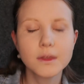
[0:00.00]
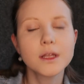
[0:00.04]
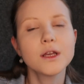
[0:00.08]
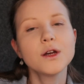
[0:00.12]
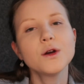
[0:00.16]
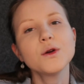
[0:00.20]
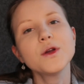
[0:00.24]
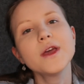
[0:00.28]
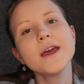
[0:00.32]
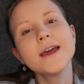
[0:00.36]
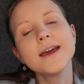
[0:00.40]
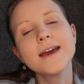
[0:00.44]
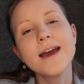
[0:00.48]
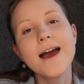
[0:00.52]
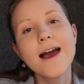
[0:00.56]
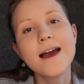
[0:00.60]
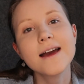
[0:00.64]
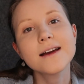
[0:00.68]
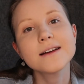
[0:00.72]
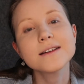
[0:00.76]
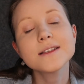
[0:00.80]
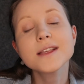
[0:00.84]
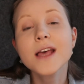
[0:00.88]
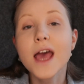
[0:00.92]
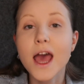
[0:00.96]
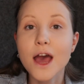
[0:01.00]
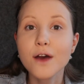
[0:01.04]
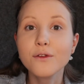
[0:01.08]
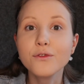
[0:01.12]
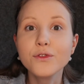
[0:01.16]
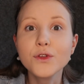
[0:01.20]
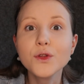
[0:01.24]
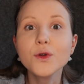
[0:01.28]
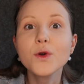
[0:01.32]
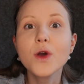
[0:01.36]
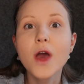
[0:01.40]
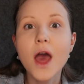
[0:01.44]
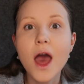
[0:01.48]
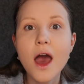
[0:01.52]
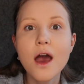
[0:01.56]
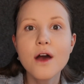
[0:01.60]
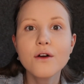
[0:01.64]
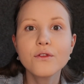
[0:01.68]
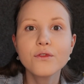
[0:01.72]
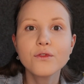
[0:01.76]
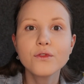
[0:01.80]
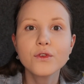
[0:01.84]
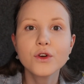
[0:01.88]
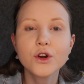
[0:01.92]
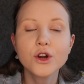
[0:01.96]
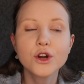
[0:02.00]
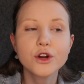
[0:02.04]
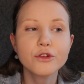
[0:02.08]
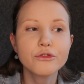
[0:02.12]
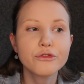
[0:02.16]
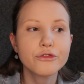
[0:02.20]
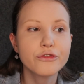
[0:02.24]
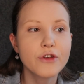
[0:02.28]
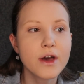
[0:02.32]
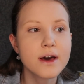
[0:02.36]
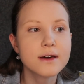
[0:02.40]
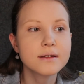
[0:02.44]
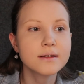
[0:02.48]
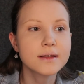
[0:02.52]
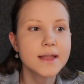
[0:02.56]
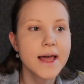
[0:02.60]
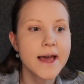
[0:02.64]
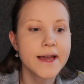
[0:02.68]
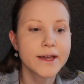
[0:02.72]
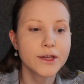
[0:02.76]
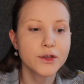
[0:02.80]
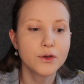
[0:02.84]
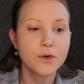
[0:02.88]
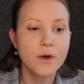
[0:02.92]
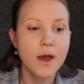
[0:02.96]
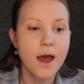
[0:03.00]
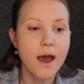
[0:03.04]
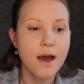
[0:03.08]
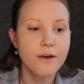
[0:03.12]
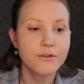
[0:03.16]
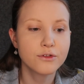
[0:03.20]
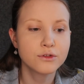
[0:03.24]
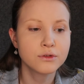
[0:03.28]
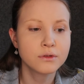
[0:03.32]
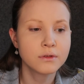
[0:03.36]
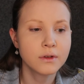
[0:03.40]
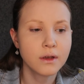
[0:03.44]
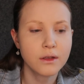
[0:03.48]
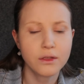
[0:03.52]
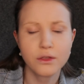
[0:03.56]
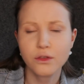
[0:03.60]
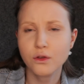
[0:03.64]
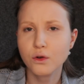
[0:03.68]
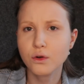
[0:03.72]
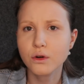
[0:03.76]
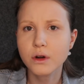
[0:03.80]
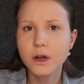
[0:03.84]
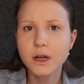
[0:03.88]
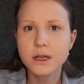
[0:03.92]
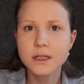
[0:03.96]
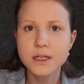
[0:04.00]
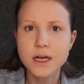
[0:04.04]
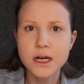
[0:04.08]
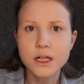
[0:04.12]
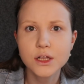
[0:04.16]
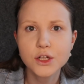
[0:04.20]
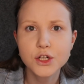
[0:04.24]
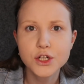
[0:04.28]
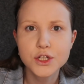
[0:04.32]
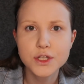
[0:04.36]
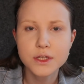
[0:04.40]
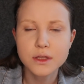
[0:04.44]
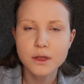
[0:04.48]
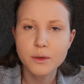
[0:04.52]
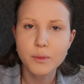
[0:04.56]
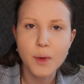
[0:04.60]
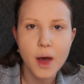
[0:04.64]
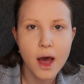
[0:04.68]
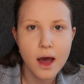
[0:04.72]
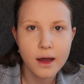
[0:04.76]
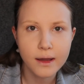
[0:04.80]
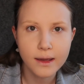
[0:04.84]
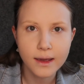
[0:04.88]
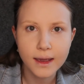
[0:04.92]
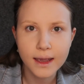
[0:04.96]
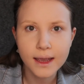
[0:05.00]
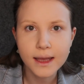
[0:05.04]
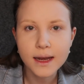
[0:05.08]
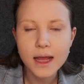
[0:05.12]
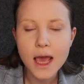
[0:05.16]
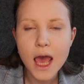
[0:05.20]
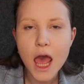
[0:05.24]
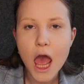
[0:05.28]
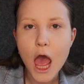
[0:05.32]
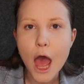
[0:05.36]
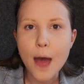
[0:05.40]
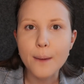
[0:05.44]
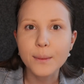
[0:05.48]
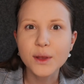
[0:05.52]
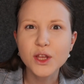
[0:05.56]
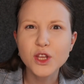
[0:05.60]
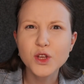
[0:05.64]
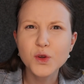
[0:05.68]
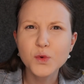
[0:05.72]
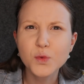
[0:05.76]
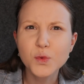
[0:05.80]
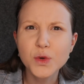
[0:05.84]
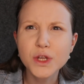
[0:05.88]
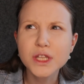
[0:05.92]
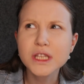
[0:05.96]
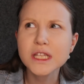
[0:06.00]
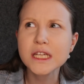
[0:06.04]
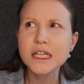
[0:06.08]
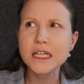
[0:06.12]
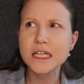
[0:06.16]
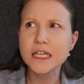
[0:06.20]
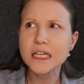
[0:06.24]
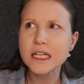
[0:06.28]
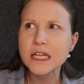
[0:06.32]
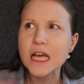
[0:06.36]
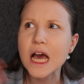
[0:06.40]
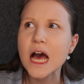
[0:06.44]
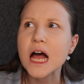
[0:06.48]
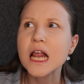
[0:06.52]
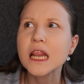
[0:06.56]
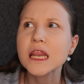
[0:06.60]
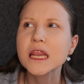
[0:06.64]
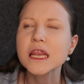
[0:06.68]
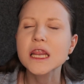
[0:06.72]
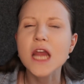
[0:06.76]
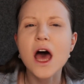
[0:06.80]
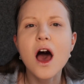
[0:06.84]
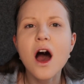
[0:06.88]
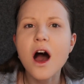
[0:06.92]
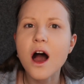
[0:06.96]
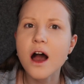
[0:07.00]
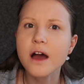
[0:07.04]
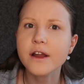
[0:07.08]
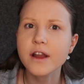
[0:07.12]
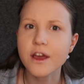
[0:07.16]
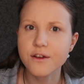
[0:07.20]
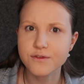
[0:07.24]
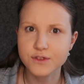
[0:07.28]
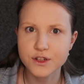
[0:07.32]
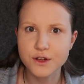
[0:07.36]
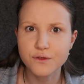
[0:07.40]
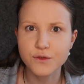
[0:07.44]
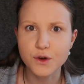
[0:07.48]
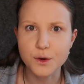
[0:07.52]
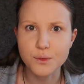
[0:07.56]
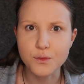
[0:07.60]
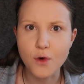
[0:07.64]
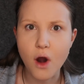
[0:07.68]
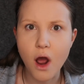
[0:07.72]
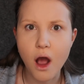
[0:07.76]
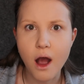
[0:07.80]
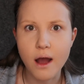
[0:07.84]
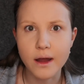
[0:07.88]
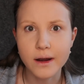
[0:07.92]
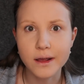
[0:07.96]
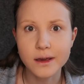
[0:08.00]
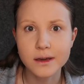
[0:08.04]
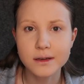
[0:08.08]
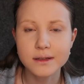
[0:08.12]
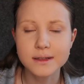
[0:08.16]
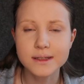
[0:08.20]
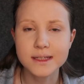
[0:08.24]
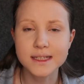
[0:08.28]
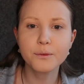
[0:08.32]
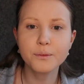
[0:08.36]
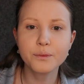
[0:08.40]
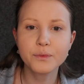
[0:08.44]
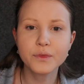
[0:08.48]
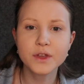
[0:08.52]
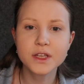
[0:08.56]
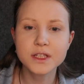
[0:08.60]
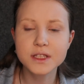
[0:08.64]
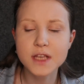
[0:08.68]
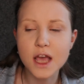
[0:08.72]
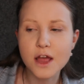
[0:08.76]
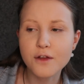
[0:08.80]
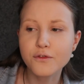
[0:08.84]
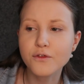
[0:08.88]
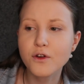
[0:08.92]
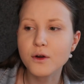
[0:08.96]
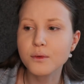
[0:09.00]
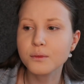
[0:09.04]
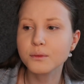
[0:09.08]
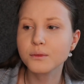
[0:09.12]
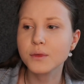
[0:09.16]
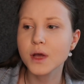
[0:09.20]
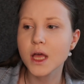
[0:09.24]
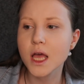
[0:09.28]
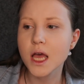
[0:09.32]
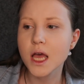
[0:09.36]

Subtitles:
Okay guys, have you ever felt like you have only $30 in the pocket, but you really need a lot of different products? Aside from,